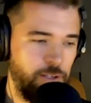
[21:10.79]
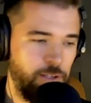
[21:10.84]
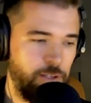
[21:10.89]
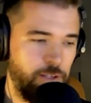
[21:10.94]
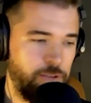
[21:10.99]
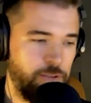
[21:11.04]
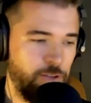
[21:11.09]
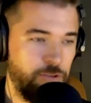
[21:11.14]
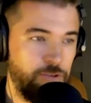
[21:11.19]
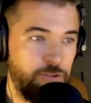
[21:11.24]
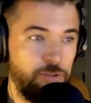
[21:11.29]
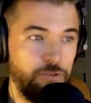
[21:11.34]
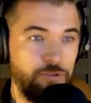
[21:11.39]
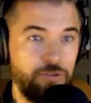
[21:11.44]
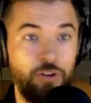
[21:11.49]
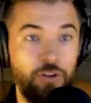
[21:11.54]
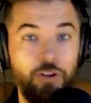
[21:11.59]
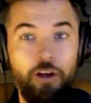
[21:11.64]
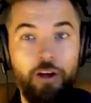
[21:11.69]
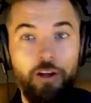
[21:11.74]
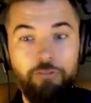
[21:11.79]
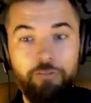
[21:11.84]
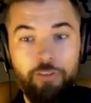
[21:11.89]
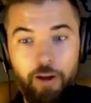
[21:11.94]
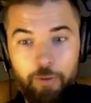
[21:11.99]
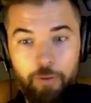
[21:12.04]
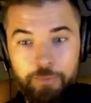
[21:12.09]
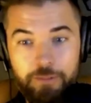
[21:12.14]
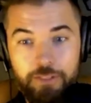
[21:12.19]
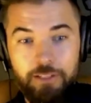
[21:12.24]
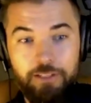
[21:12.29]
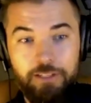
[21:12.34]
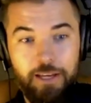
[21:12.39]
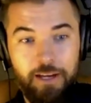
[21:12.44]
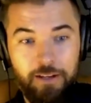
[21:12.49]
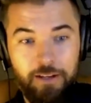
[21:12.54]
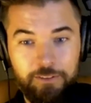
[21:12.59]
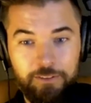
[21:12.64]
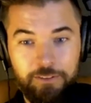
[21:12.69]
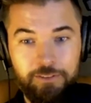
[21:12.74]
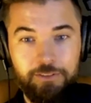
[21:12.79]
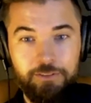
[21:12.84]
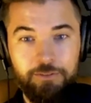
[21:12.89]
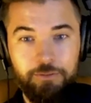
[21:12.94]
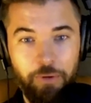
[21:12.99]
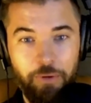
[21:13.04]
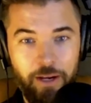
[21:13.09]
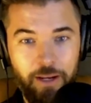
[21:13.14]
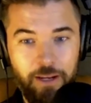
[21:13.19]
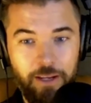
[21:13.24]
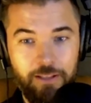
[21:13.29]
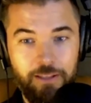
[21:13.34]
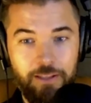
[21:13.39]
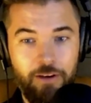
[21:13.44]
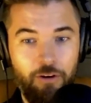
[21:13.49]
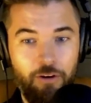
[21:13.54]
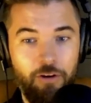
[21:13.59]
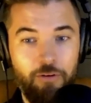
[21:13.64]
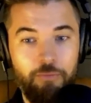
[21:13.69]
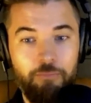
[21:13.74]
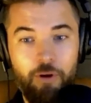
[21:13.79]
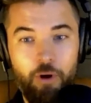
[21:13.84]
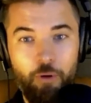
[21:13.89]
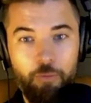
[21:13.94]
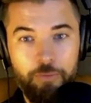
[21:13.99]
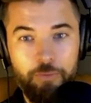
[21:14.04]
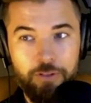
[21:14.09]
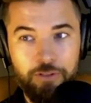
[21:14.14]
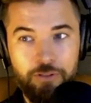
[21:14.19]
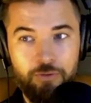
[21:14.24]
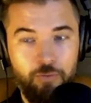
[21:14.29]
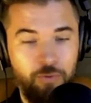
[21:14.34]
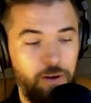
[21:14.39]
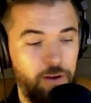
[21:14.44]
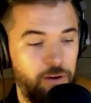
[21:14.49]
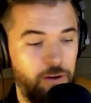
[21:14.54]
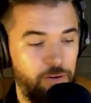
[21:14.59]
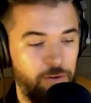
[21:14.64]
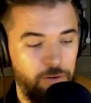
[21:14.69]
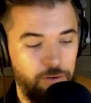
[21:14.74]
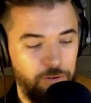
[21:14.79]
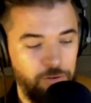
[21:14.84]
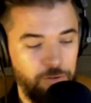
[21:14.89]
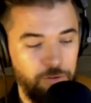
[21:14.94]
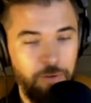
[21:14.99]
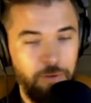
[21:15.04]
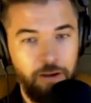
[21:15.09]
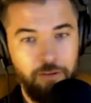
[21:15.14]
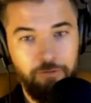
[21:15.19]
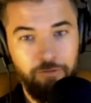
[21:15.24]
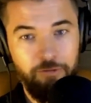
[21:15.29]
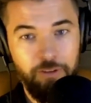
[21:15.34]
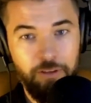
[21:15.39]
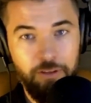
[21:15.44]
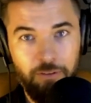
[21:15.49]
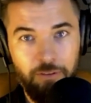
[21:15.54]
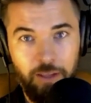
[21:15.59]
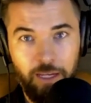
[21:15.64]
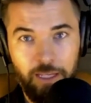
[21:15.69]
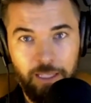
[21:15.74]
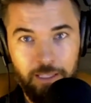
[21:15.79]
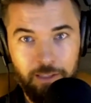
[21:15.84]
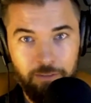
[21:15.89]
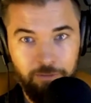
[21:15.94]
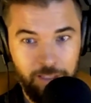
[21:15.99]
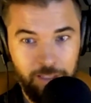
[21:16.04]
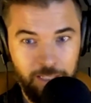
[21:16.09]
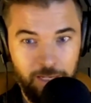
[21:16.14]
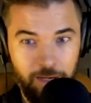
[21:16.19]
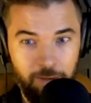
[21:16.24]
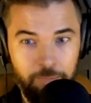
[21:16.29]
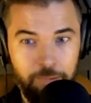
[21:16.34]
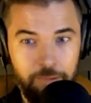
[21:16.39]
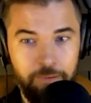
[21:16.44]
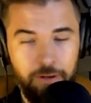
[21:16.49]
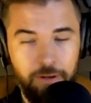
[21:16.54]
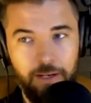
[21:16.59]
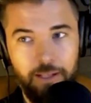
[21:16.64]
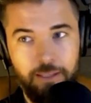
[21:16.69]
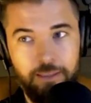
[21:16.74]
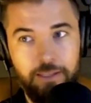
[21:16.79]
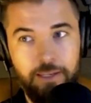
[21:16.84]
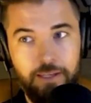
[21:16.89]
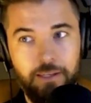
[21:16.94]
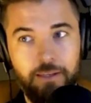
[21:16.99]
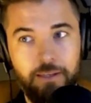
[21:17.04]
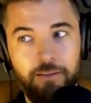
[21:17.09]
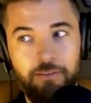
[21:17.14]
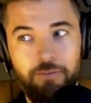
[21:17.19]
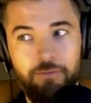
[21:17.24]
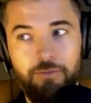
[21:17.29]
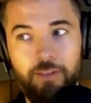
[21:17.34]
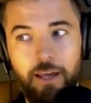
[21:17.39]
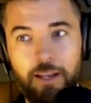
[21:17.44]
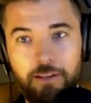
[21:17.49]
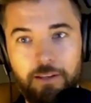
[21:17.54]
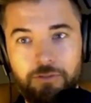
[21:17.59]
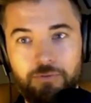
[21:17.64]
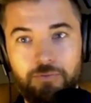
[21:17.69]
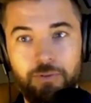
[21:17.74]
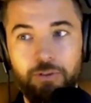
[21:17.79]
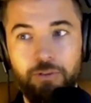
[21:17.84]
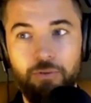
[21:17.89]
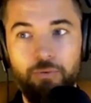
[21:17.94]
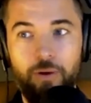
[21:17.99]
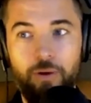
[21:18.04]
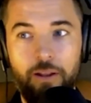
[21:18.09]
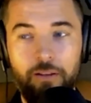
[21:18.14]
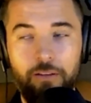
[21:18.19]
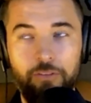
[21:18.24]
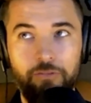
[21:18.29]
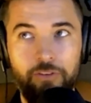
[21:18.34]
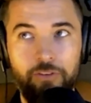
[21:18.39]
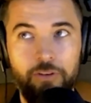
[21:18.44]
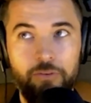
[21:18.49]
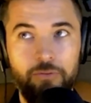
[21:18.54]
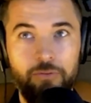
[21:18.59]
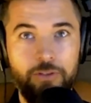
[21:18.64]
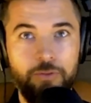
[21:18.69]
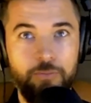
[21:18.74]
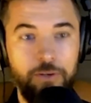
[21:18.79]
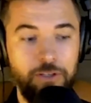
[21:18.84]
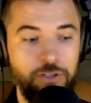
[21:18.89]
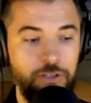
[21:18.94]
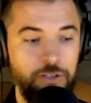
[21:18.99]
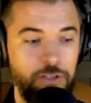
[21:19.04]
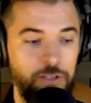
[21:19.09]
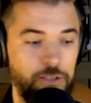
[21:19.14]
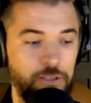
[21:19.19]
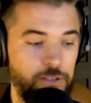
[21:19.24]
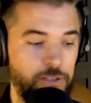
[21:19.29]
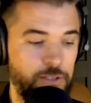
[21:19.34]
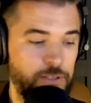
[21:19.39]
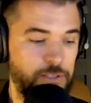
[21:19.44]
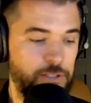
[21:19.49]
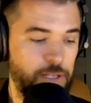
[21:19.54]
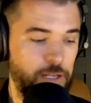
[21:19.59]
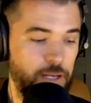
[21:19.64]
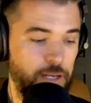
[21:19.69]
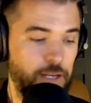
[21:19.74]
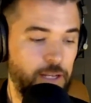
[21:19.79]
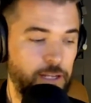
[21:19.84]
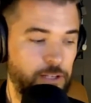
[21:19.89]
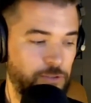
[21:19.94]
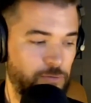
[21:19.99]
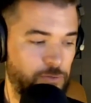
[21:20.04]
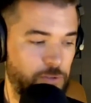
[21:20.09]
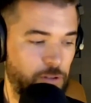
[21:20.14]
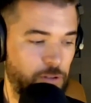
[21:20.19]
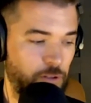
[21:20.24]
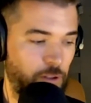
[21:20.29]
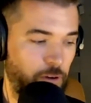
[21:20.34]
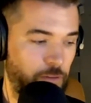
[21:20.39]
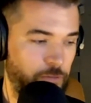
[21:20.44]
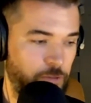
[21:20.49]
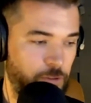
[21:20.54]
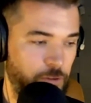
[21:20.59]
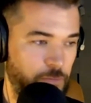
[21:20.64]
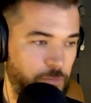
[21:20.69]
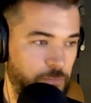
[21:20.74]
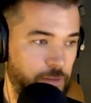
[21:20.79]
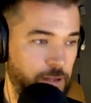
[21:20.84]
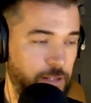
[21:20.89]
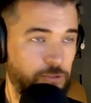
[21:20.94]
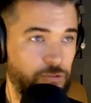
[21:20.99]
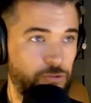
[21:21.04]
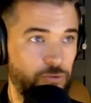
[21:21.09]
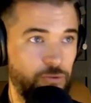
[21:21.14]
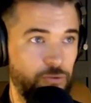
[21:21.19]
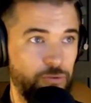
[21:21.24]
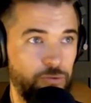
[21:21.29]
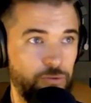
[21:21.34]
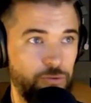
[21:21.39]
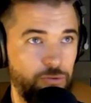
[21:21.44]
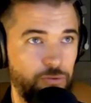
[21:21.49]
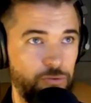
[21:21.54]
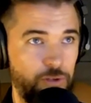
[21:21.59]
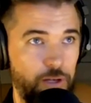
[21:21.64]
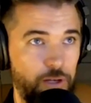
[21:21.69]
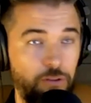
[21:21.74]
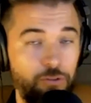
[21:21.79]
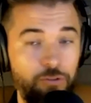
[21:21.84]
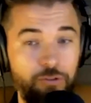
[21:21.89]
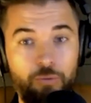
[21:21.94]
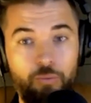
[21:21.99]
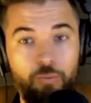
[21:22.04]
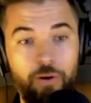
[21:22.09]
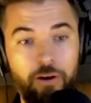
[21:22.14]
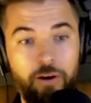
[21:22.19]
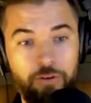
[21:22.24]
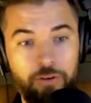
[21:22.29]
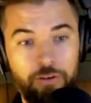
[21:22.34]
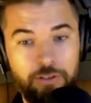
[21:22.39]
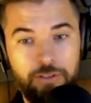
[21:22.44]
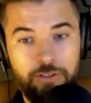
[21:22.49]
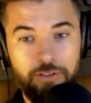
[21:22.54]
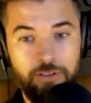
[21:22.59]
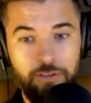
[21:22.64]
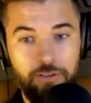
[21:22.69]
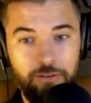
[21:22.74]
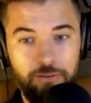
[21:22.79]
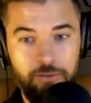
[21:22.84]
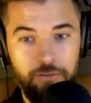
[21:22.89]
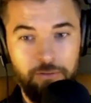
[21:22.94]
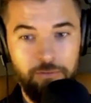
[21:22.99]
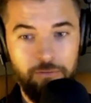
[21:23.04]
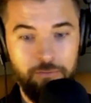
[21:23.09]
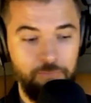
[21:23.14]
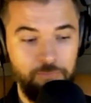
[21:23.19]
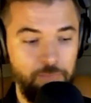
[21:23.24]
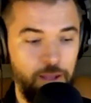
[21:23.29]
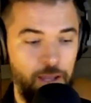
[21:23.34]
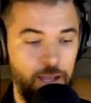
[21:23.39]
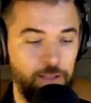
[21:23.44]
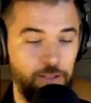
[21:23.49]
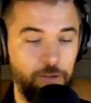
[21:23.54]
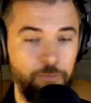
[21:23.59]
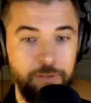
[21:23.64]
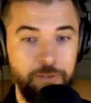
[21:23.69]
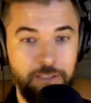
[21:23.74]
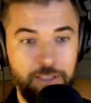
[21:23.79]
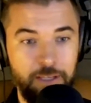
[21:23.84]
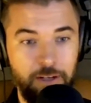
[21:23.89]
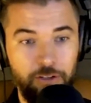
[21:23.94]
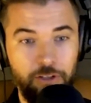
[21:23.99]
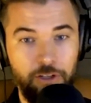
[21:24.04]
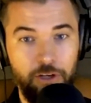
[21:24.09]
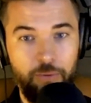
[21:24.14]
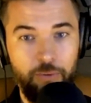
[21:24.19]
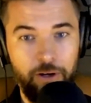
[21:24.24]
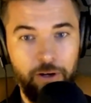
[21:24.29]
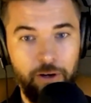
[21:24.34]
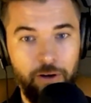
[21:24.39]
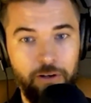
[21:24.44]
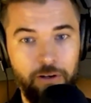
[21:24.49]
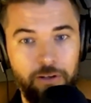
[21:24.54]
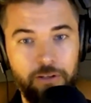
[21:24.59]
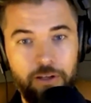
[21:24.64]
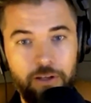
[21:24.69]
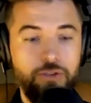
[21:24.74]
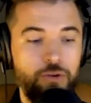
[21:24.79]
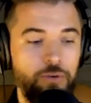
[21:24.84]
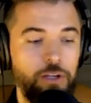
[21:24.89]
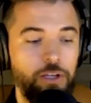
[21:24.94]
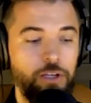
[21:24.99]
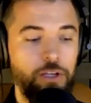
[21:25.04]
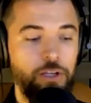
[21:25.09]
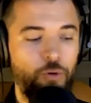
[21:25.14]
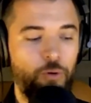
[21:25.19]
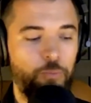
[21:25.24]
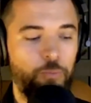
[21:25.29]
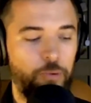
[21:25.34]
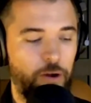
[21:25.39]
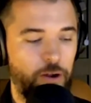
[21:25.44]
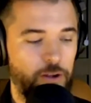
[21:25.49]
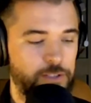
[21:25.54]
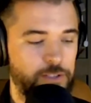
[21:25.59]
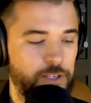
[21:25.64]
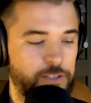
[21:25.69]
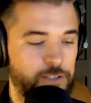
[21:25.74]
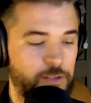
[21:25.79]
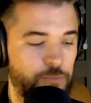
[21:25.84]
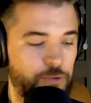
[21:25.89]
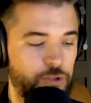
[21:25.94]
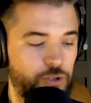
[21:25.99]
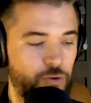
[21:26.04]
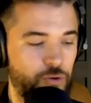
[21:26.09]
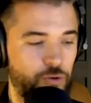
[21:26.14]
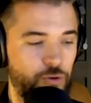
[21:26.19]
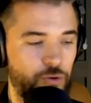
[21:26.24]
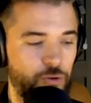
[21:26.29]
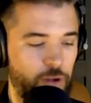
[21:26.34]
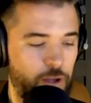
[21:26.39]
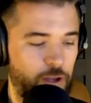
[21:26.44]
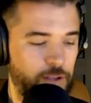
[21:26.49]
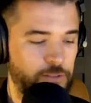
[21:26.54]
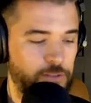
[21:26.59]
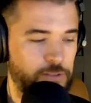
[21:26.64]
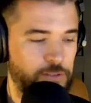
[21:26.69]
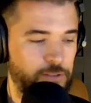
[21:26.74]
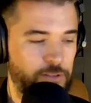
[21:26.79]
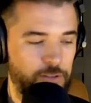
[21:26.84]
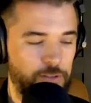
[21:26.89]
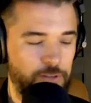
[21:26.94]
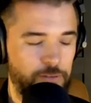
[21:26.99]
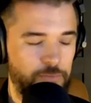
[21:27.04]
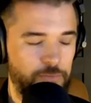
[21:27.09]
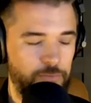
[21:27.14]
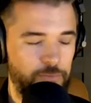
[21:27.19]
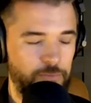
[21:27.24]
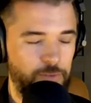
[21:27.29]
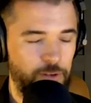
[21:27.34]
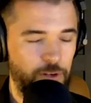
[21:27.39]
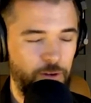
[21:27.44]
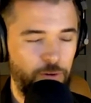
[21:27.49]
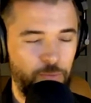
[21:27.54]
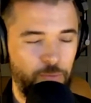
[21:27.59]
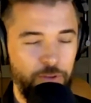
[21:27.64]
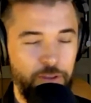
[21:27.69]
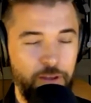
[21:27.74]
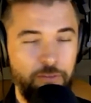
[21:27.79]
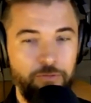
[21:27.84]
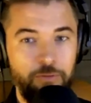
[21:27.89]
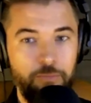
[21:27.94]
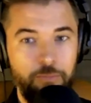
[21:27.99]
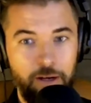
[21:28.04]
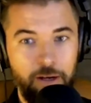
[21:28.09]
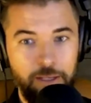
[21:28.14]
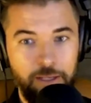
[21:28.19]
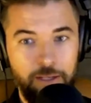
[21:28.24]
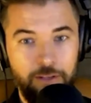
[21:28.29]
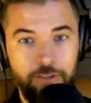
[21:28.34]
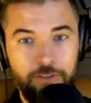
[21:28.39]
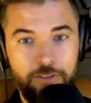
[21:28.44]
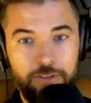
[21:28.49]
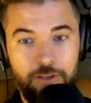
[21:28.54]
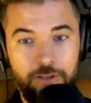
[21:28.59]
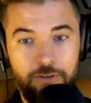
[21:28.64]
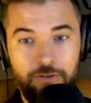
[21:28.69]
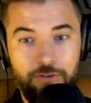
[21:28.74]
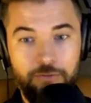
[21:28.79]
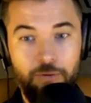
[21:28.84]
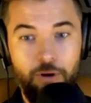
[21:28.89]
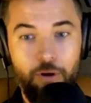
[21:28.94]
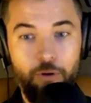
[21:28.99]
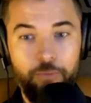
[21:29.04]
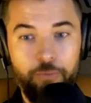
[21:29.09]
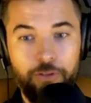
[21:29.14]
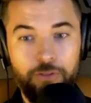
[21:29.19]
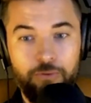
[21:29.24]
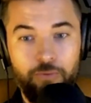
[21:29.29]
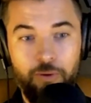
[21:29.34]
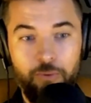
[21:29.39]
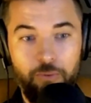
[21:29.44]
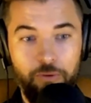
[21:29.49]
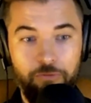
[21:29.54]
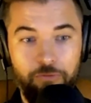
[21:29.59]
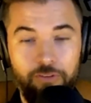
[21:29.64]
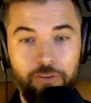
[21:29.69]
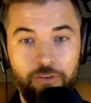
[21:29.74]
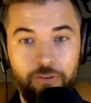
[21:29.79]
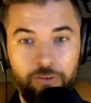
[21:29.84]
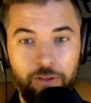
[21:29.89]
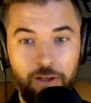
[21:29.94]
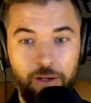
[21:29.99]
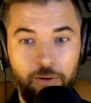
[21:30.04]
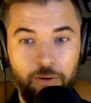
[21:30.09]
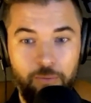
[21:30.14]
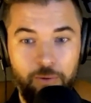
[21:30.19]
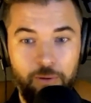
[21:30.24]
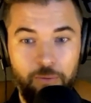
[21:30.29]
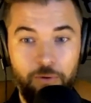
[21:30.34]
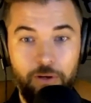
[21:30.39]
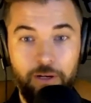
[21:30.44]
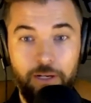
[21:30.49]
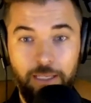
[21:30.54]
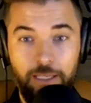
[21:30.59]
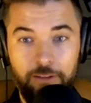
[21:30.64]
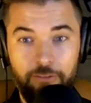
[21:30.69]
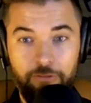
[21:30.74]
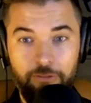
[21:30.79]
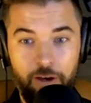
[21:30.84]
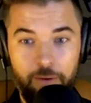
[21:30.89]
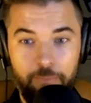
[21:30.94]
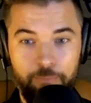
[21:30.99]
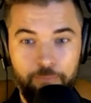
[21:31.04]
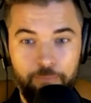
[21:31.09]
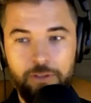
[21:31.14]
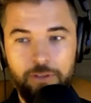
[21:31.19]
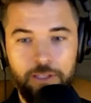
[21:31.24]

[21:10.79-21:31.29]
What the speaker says: There's a lot of ups and downs, right? And there are moments where you might feel like giving up. And I think that is really relevant, especially in this day and age with a lot of the mental health awareness elements that are going on during your process. I'm sure, as to, with everybody else, there's moments where we feel like we want to give up.